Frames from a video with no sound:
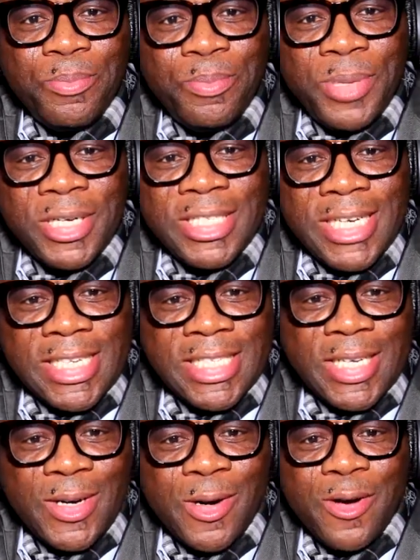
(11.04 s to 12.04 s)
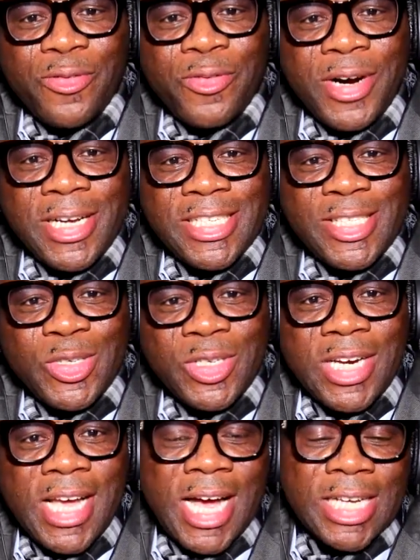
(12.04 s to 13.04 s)
patients or friends
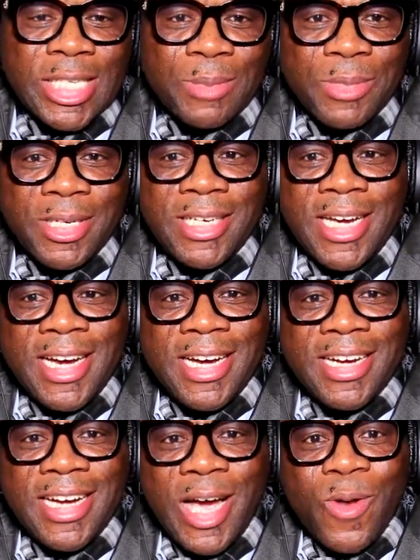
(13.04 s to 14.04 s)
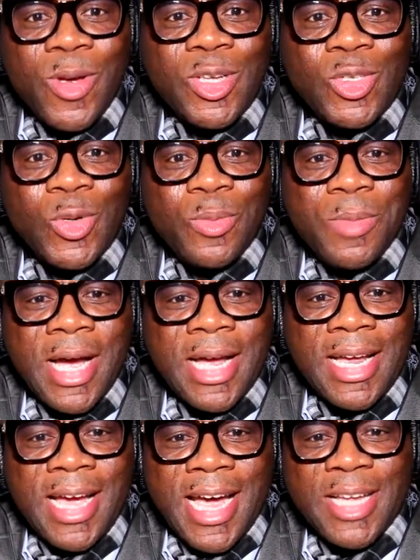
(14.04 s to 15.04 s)
usually ask me. Uh, I went to my
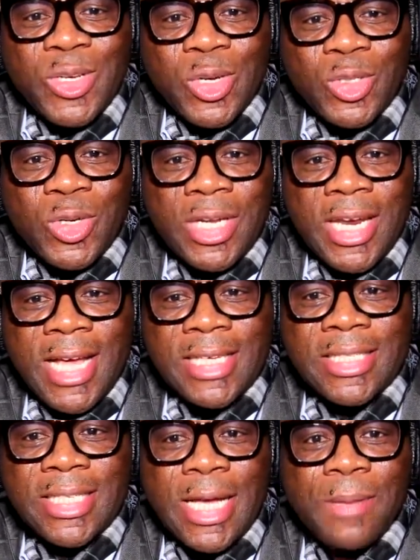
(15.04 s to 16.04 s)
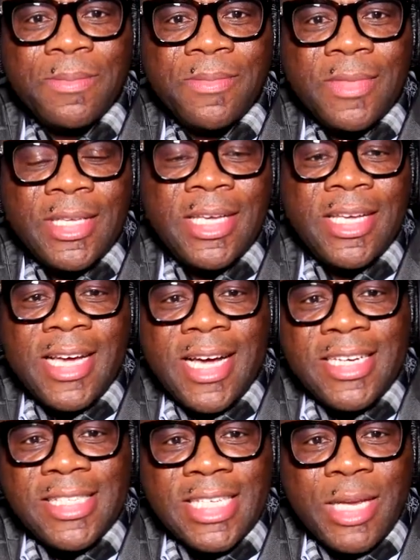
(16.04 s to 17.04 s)
eye doctor the last time,
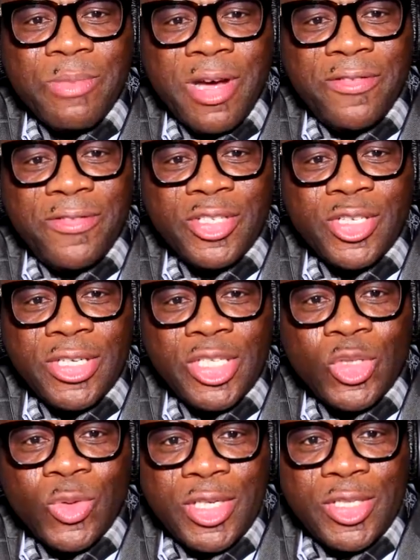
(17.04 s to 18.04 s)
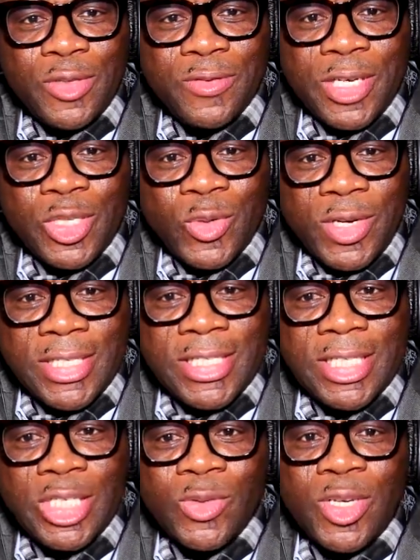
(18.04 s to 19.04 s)
and he said my vision is 20 over
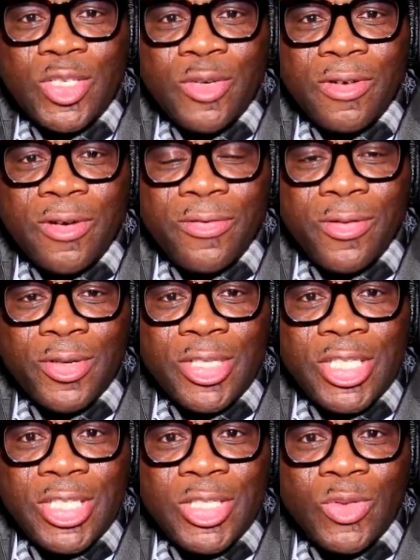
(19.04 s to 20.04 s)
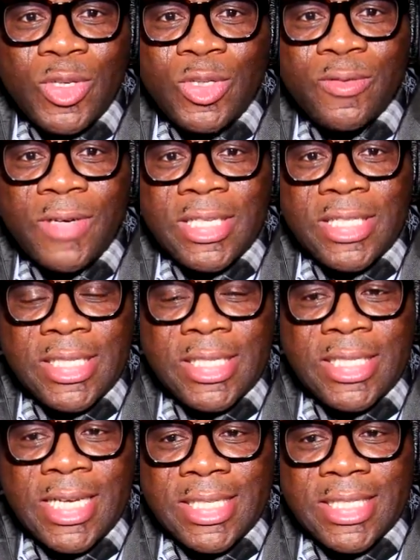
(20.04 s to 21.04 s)
20, 20 over 40, 20 over
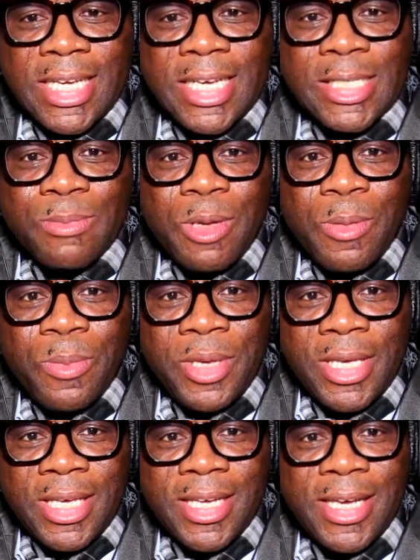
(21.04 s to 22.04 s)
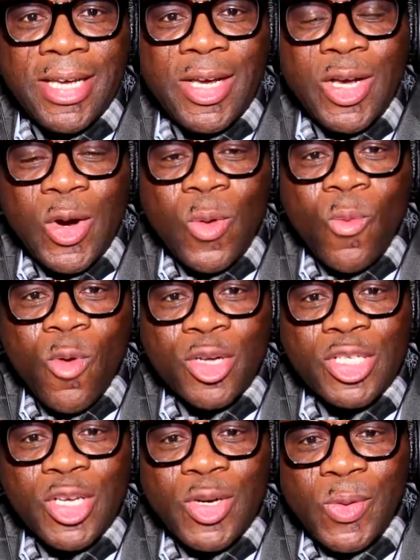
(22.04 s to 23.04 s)
60, as the case may be.
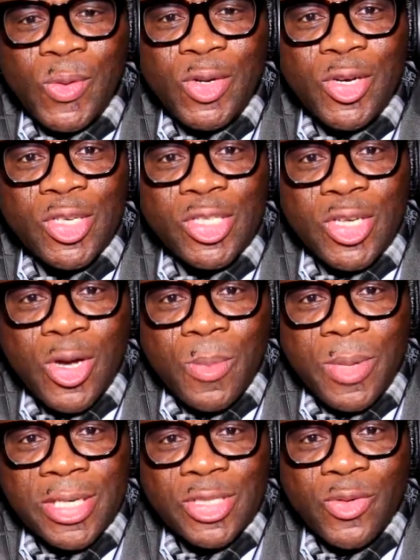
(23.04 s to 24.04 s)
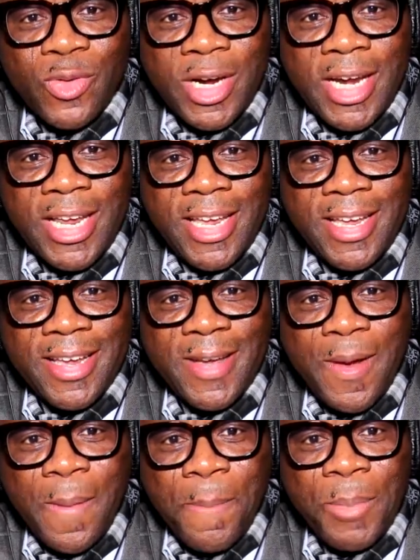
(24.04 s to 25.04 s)
What do those numbers
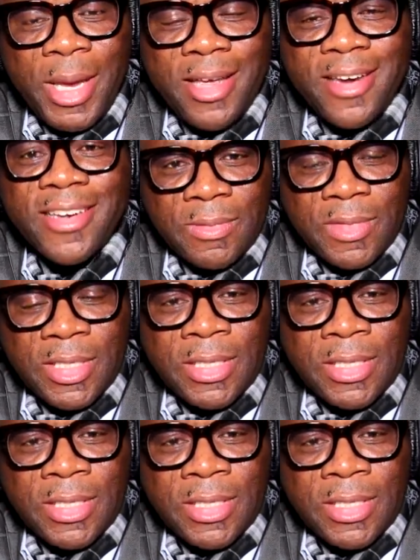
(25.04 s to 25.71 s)
really mean?